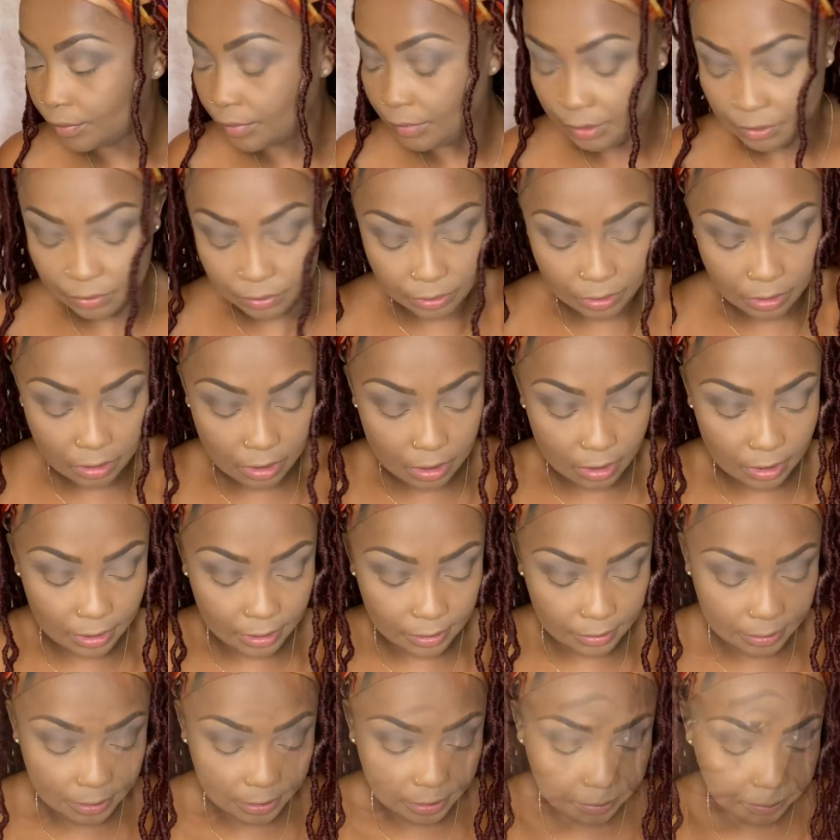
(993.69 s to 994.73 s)
It's real hard
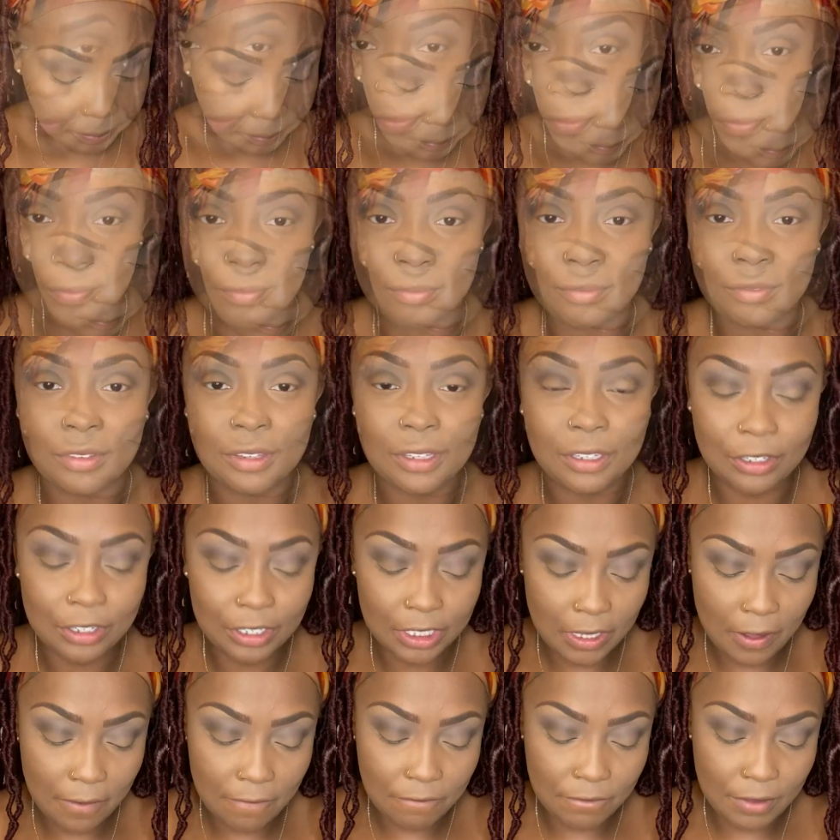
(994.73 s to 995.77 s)
out here. There's
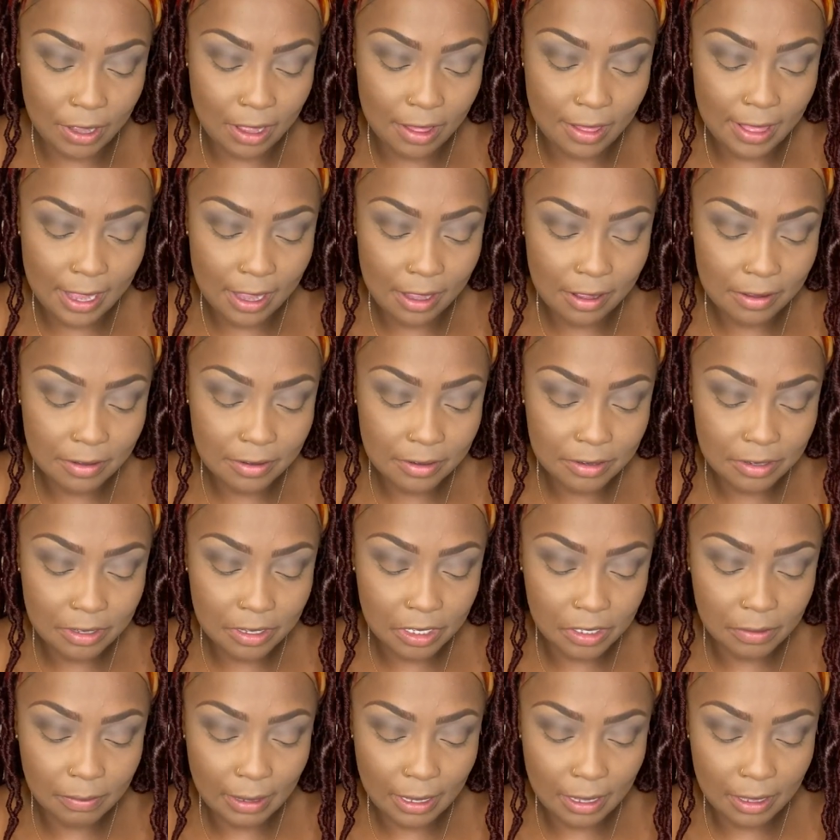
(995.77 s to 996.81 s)
some fallout on
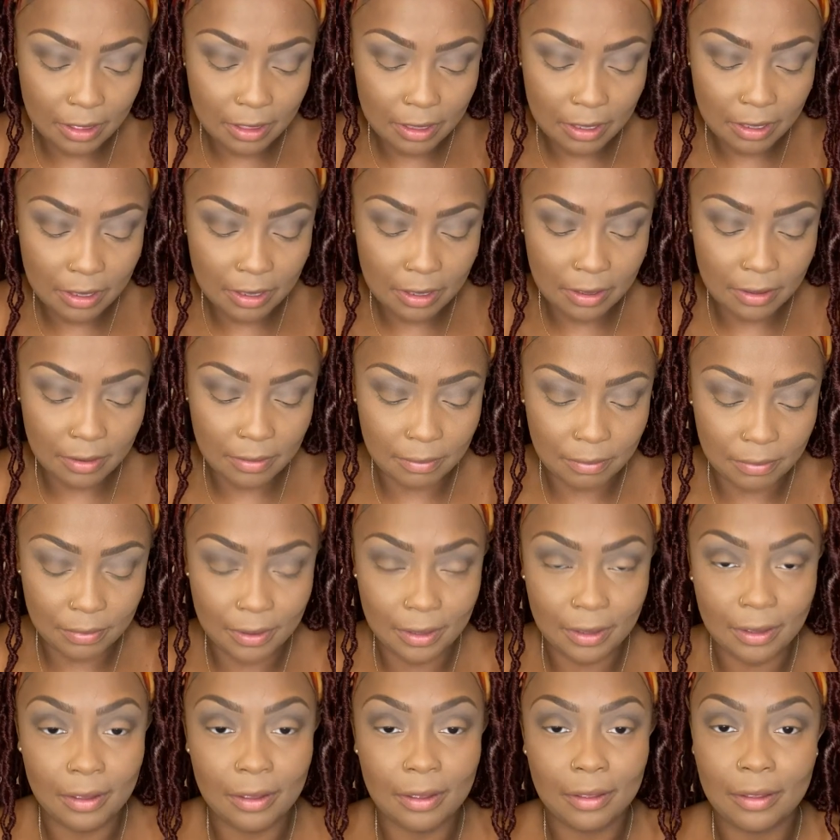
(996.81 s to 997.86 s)
this palette,
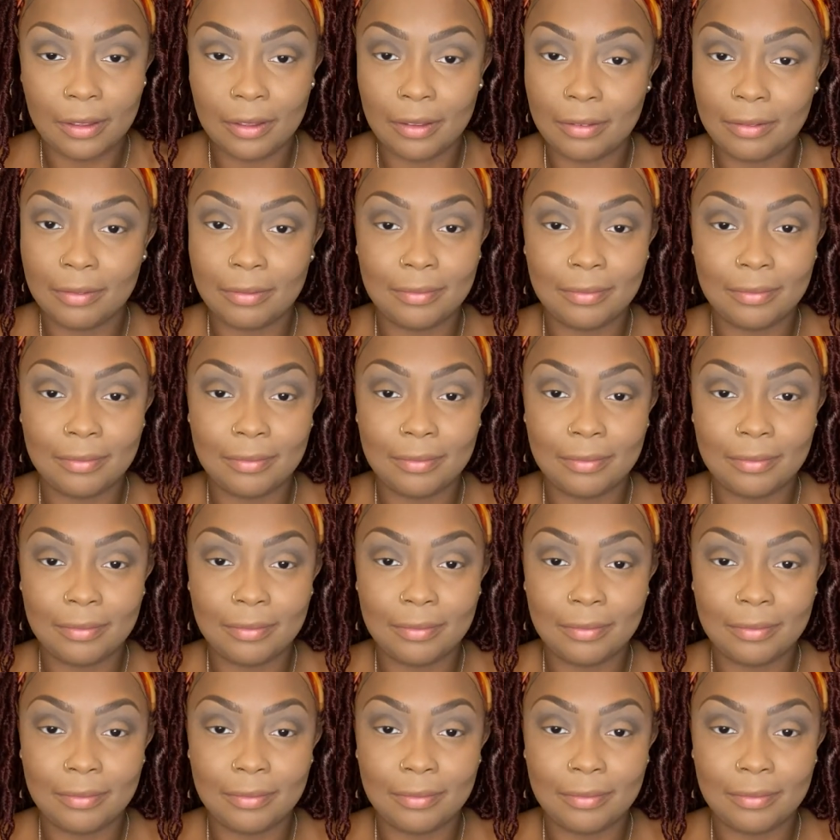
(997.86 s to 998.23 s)
but